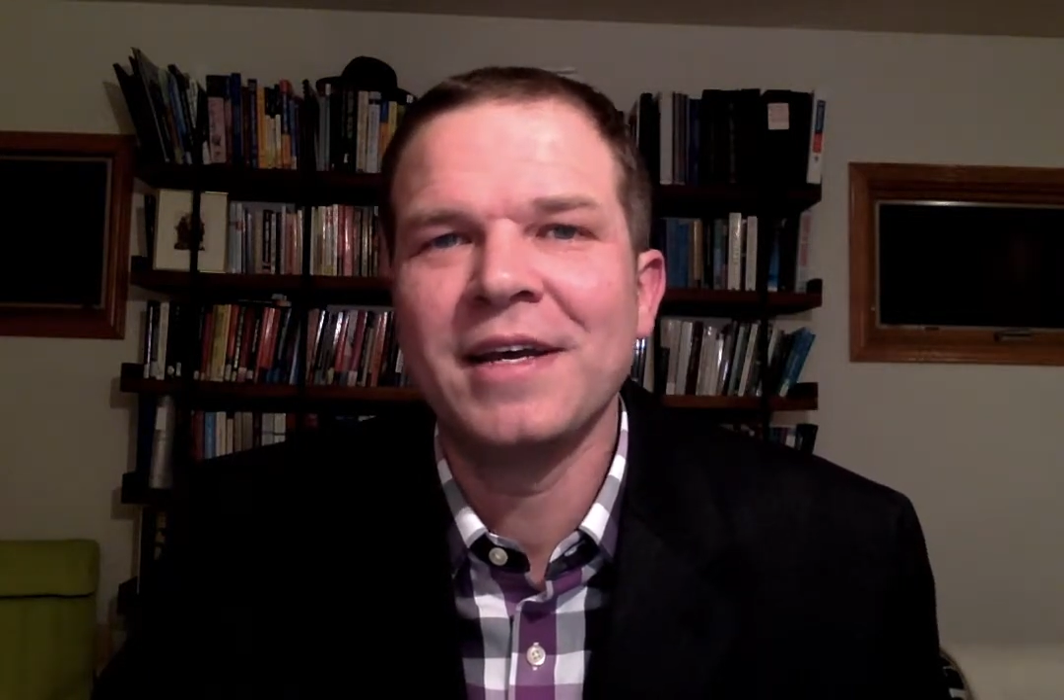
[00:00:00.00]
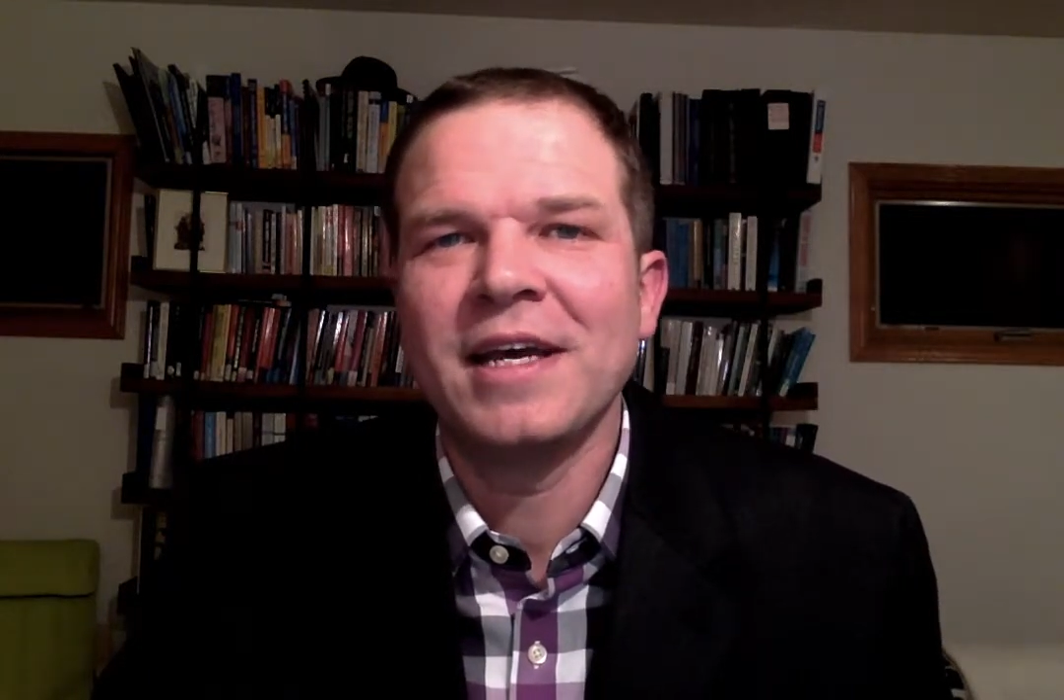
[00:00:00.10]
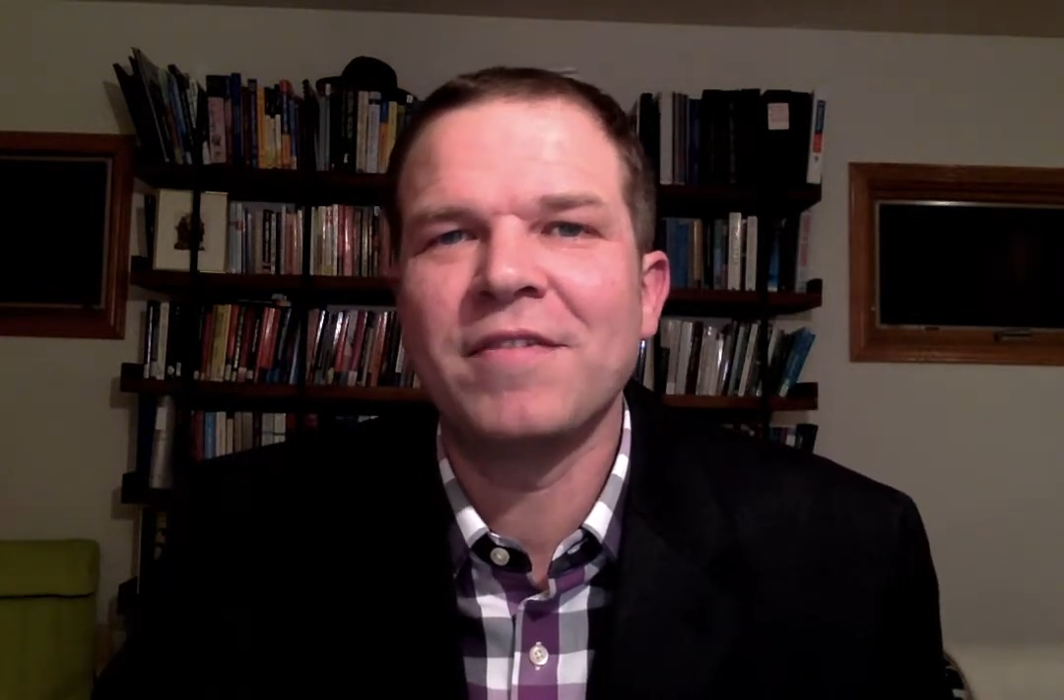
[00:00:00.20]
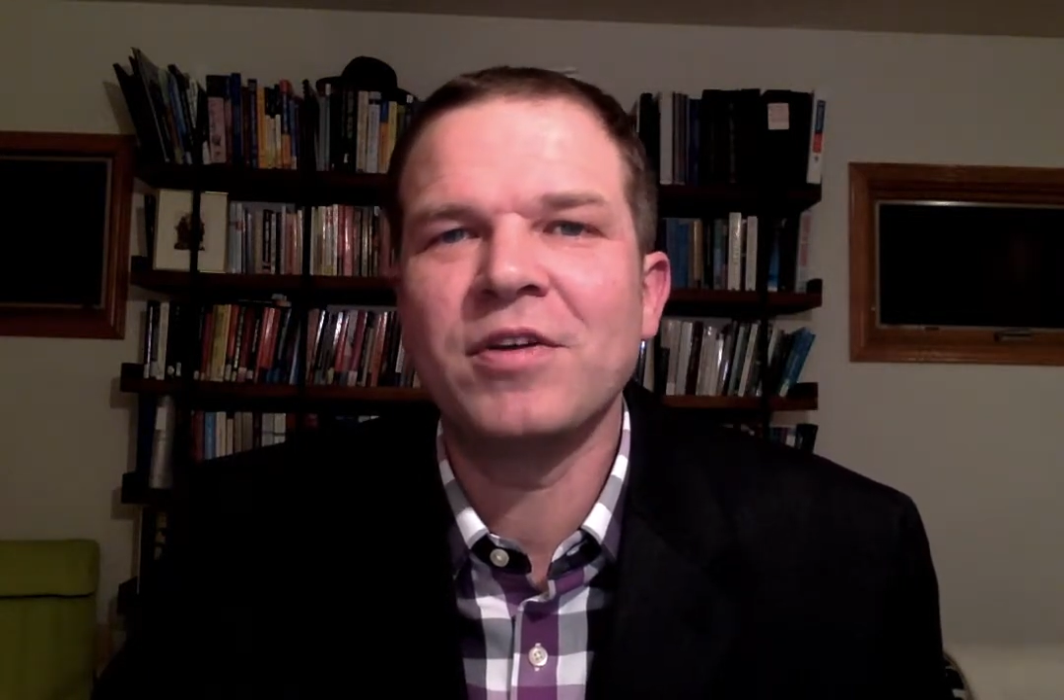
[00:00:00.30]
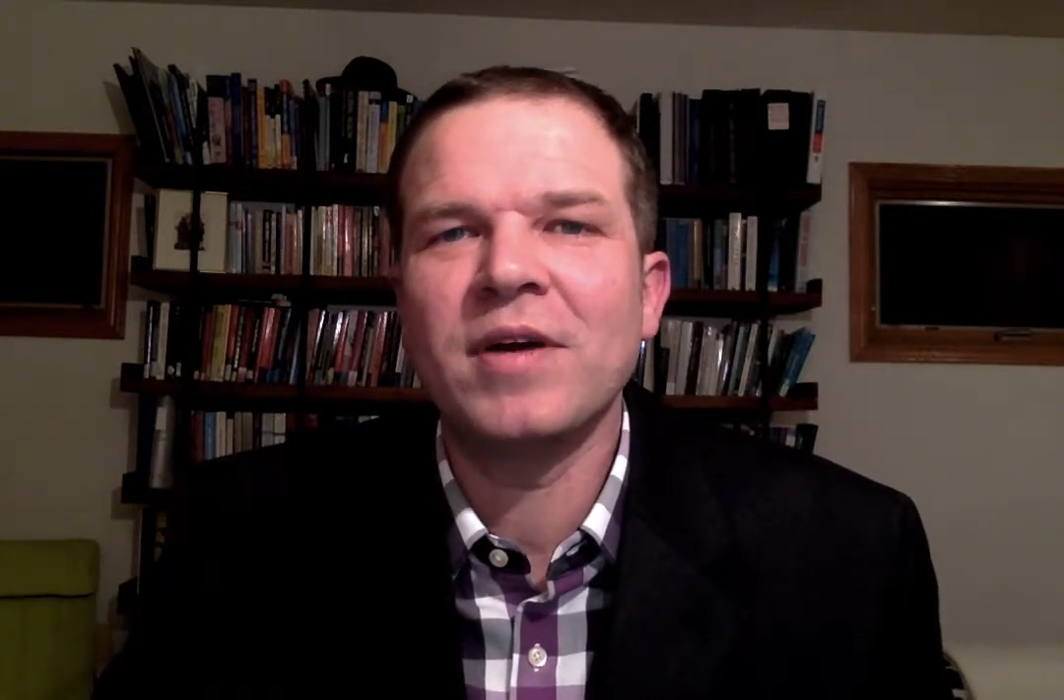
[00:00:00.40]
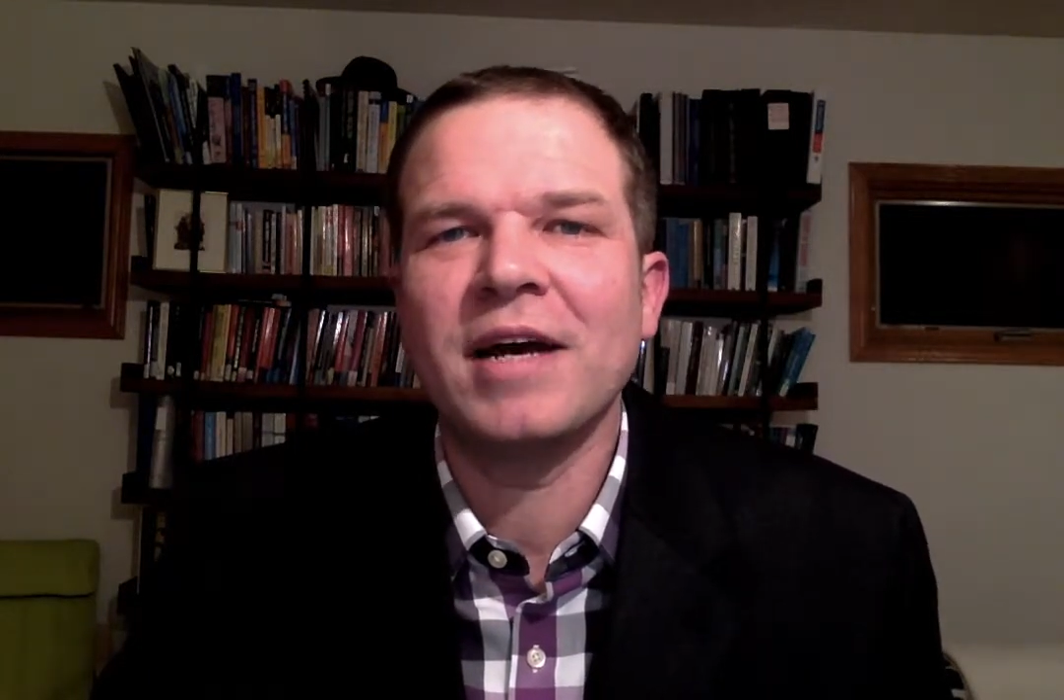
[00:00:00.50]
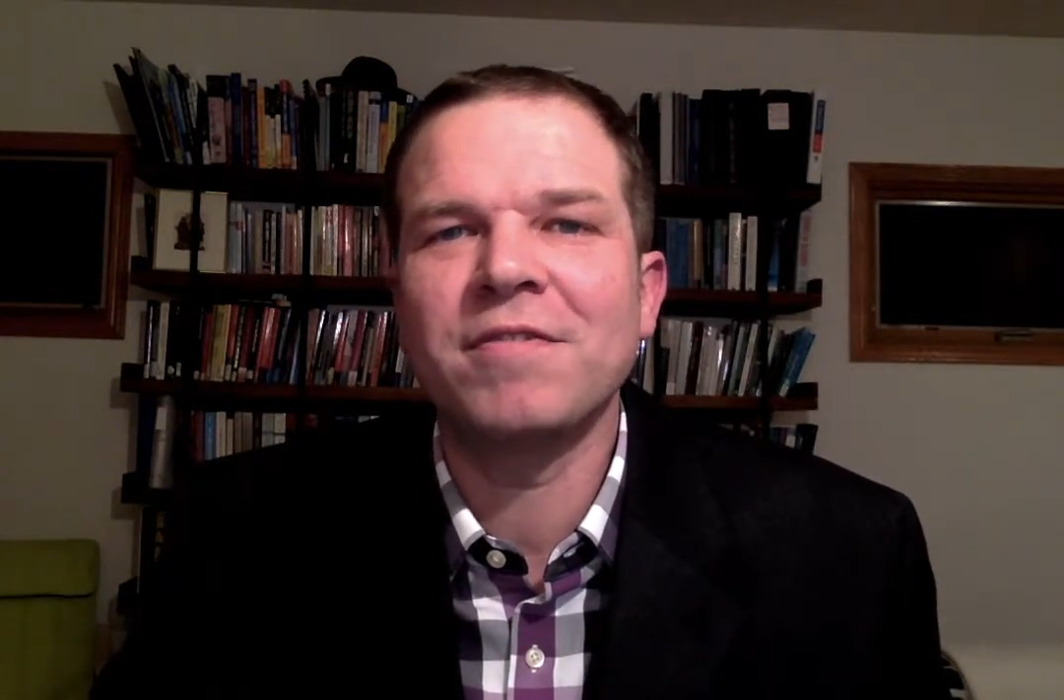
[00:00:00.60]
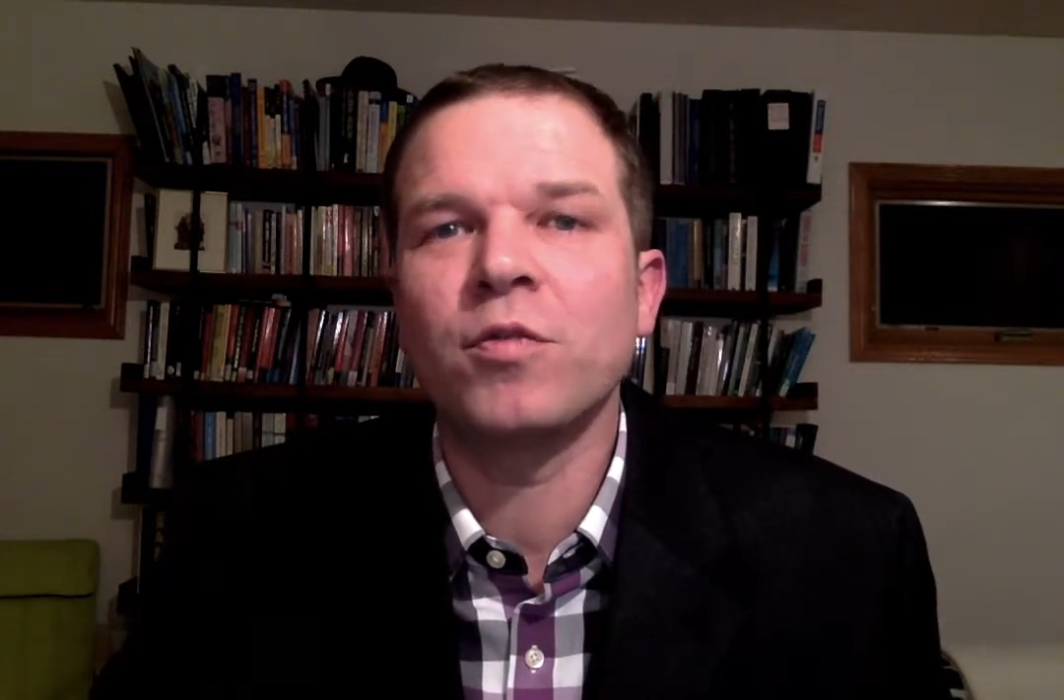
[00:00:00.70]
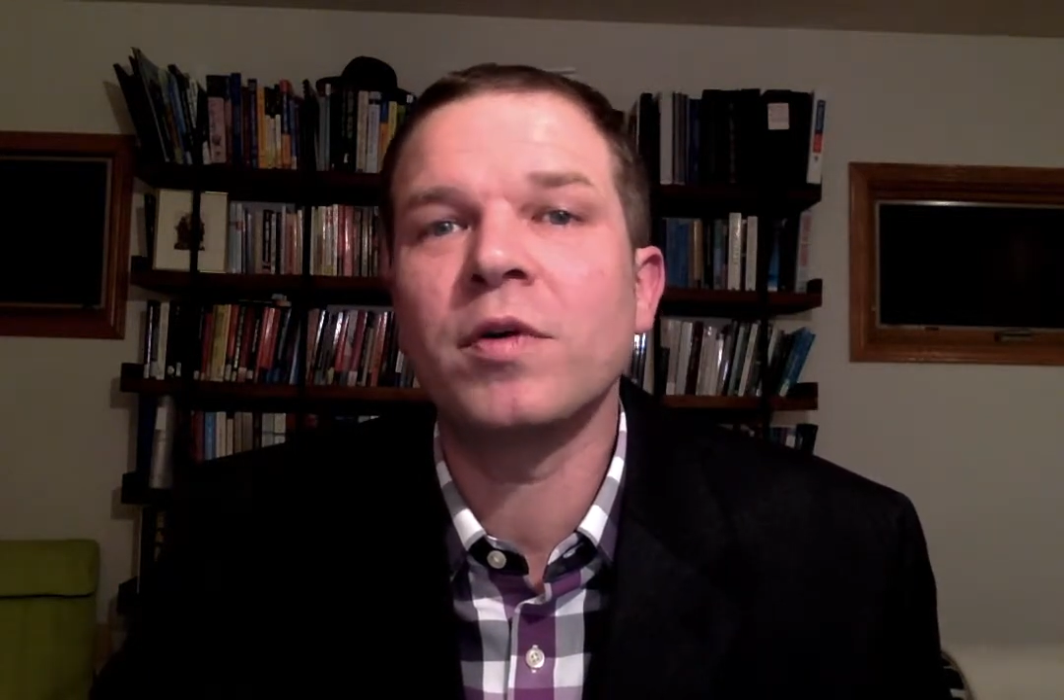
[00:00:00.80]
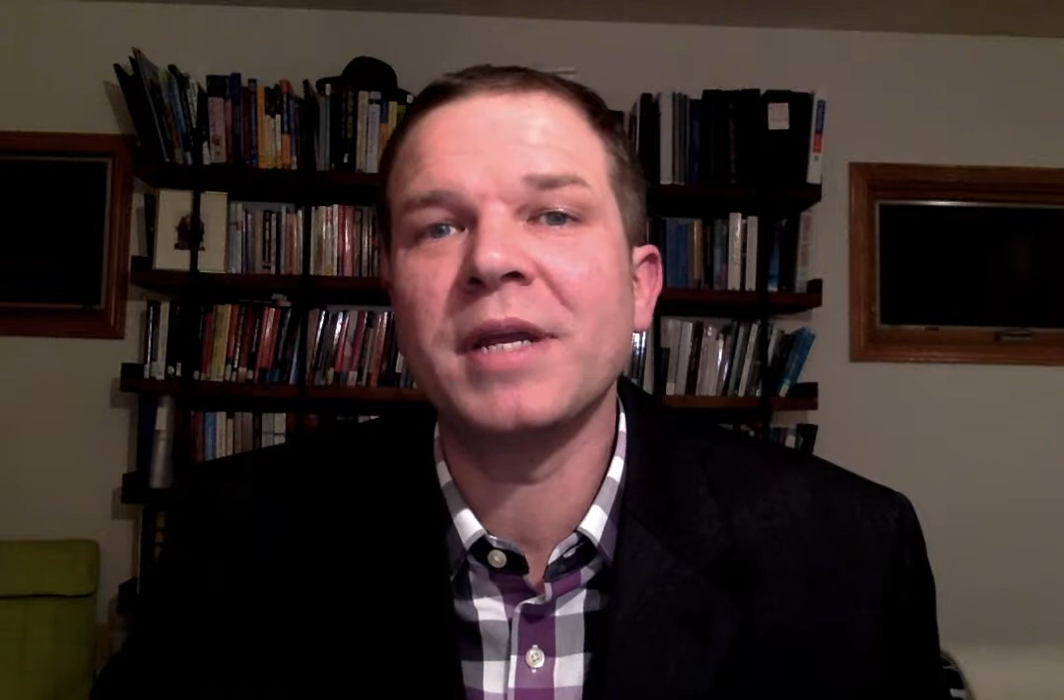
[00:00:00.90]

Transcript: If you have 4